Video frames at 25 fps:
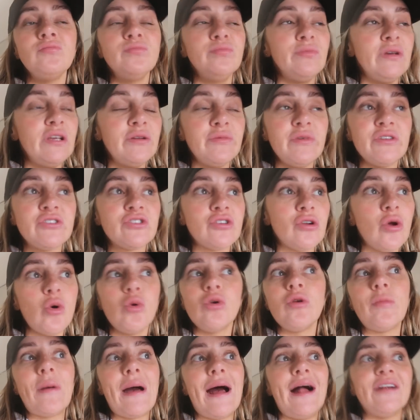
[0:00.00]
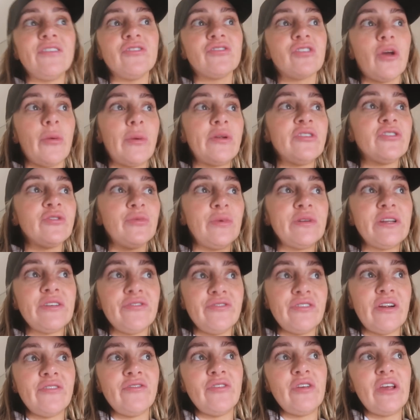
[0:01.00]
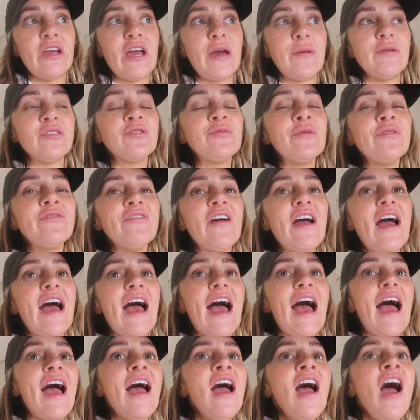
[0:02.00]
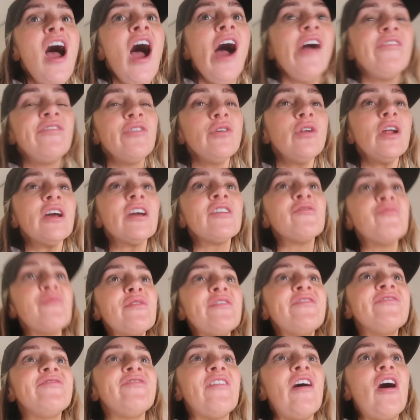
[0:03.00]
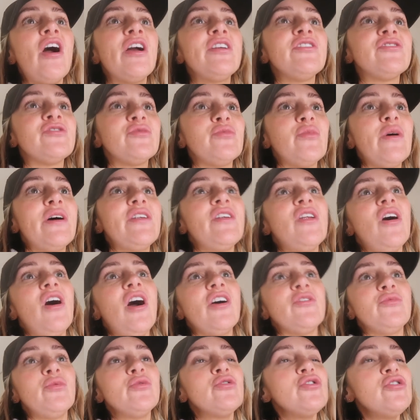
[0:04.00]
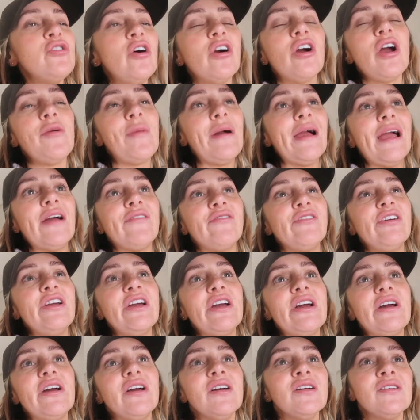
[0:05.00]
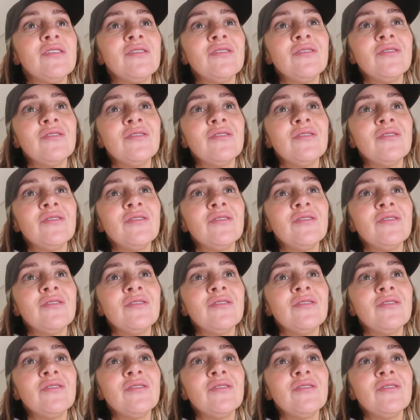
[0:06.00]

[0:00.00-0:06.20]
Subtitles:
Me and Mitchell are all about just going somewhere different every year. But to be fair, I feel like if we find somewhere nice, would you not go back every year?